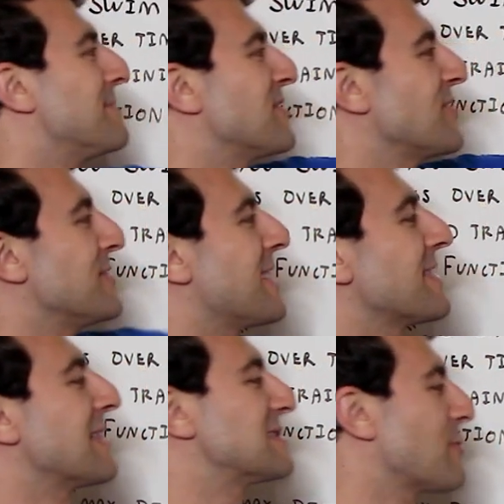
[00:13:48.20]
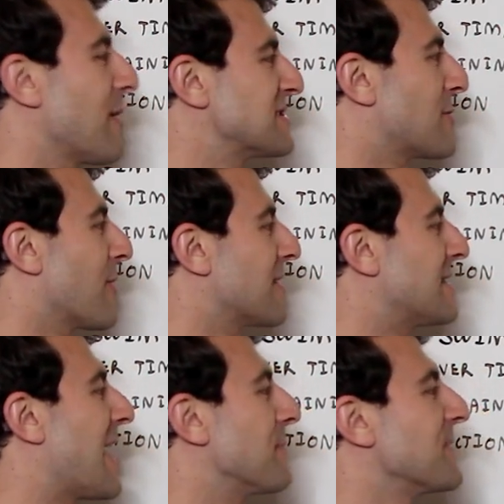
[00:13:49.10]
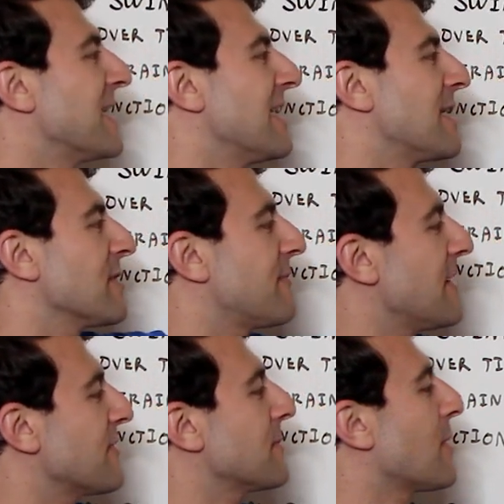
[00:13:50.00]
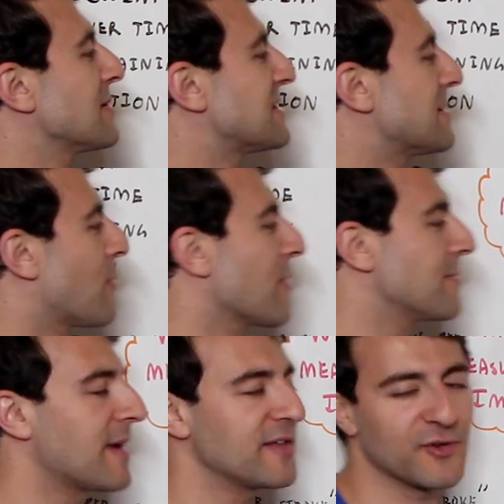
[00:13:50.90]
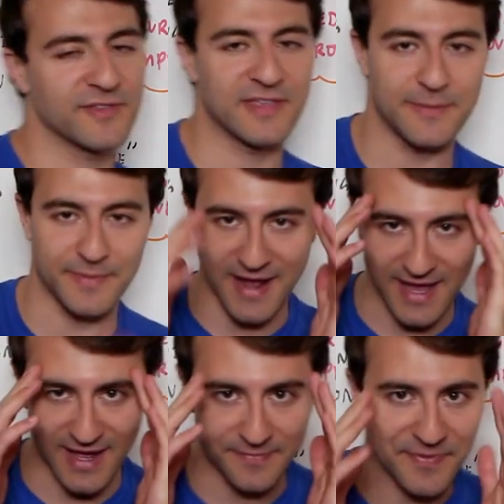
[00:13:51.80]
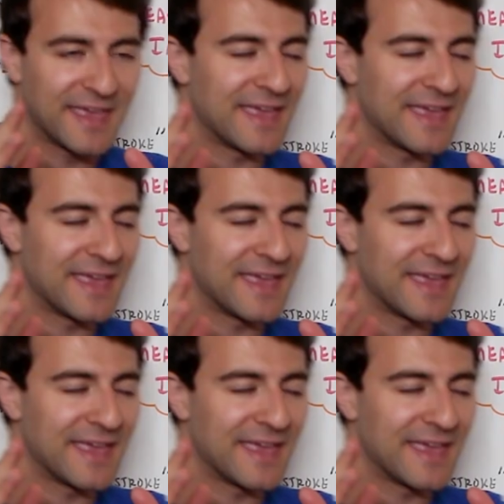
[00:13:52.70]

Make sure you get that SWOLF score down. Now, the fifth most important metric to keep an eye on